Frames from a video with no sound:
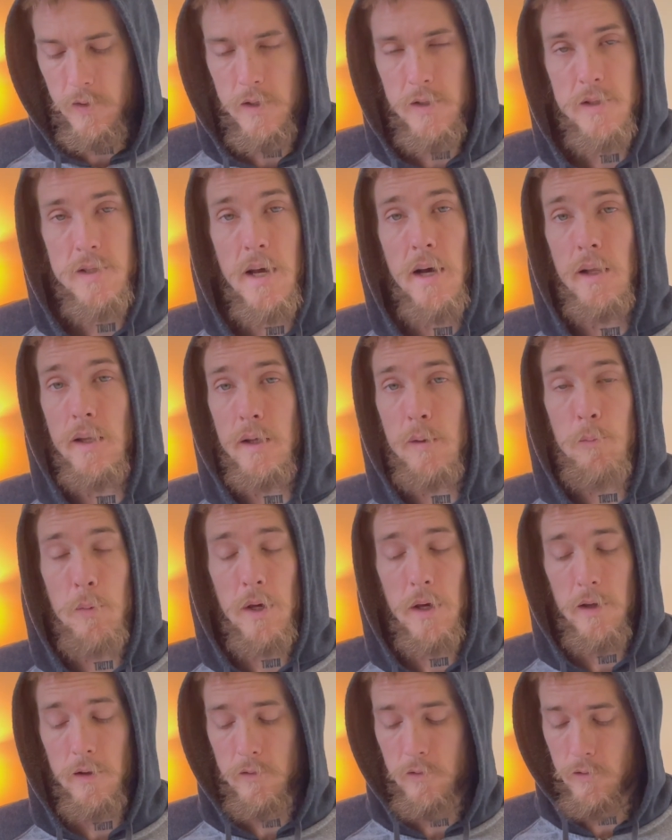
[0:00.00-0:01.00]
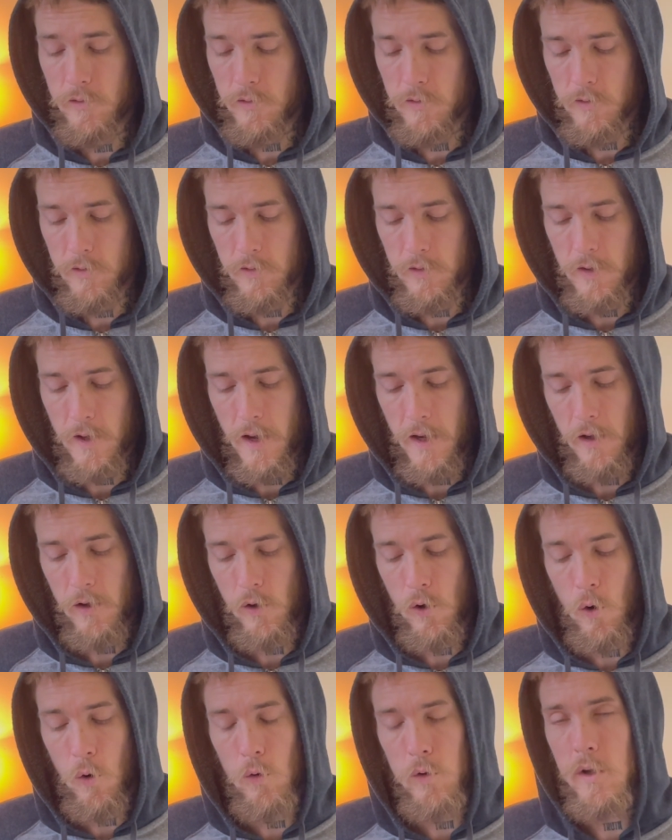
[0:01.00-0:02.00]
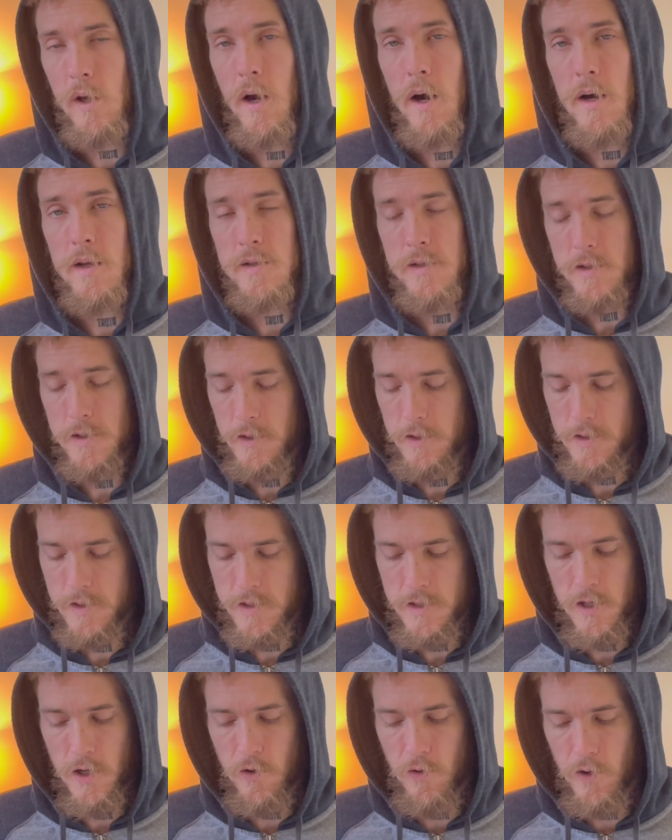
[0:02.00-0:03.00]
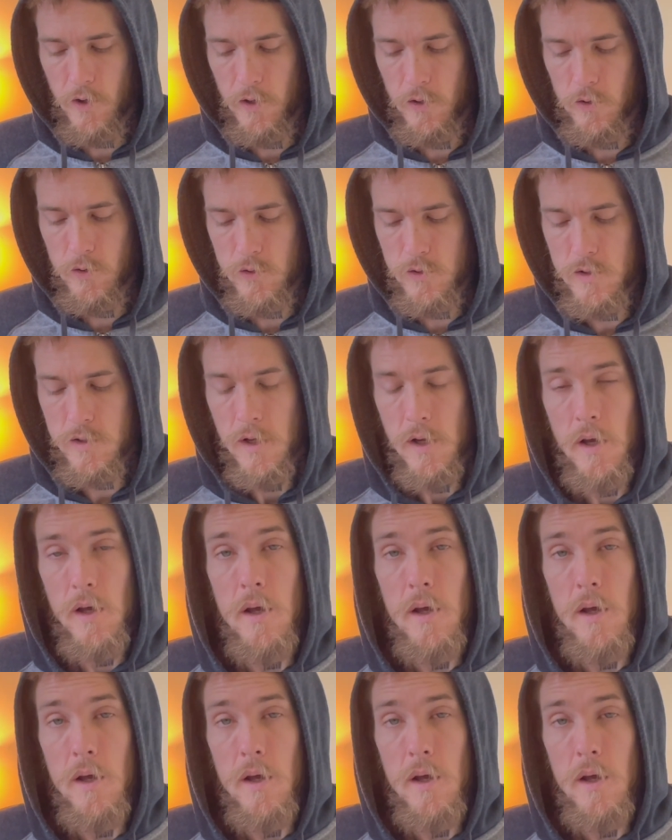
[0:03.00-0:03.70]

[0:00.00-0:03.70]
deli meats, like cold cuts, cereals,